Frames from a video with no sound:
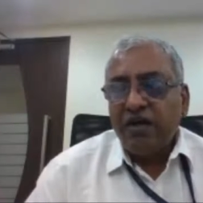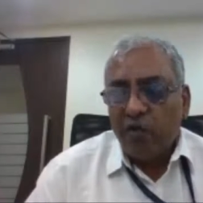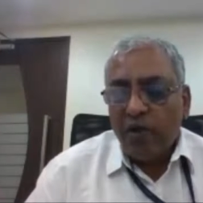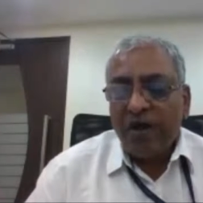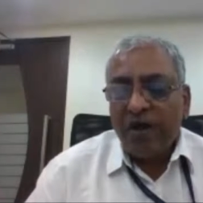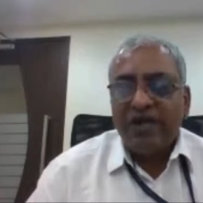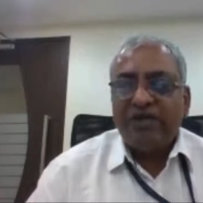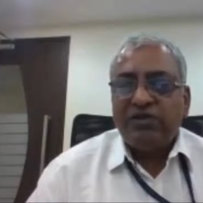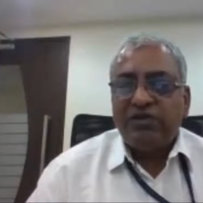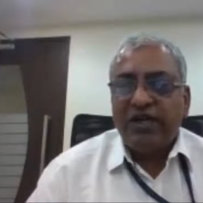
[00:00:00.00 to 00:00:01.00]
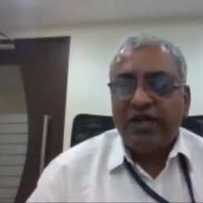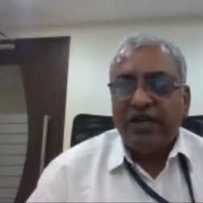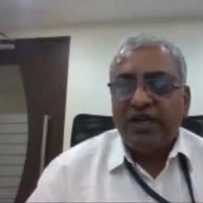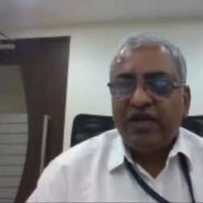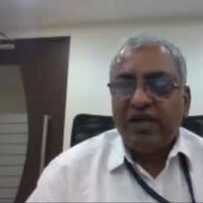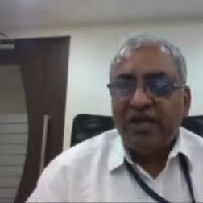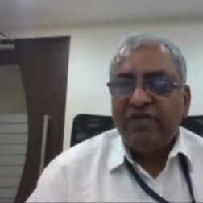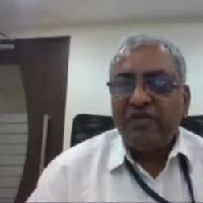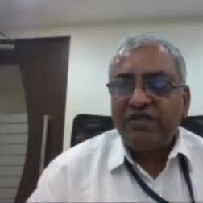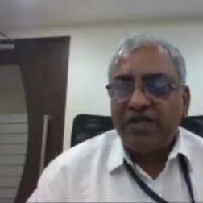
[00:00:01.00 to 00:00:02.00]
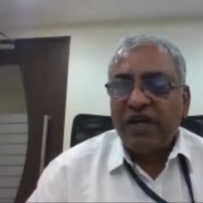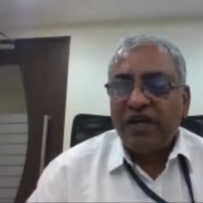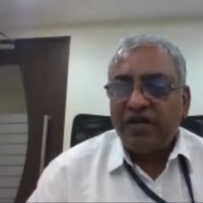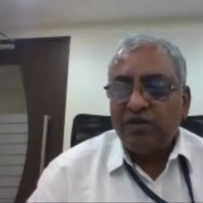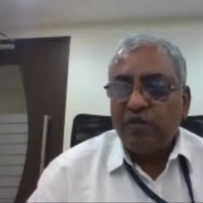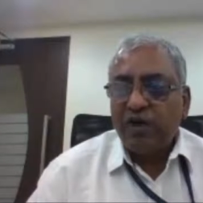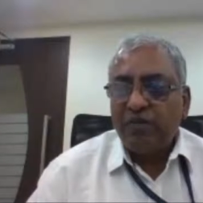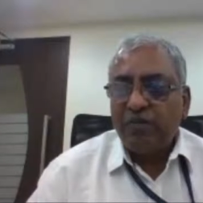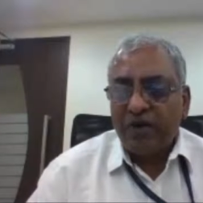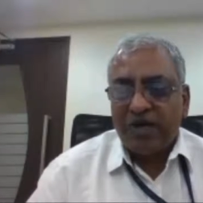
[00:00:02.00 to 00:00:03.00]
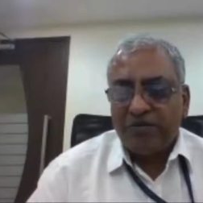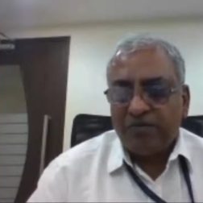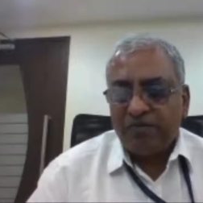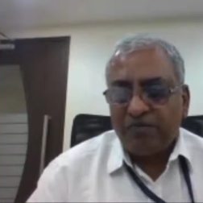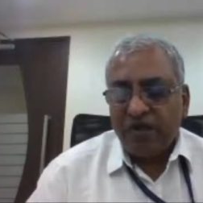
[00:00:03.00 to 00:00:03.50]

a one-day training in which they had to go and pick up.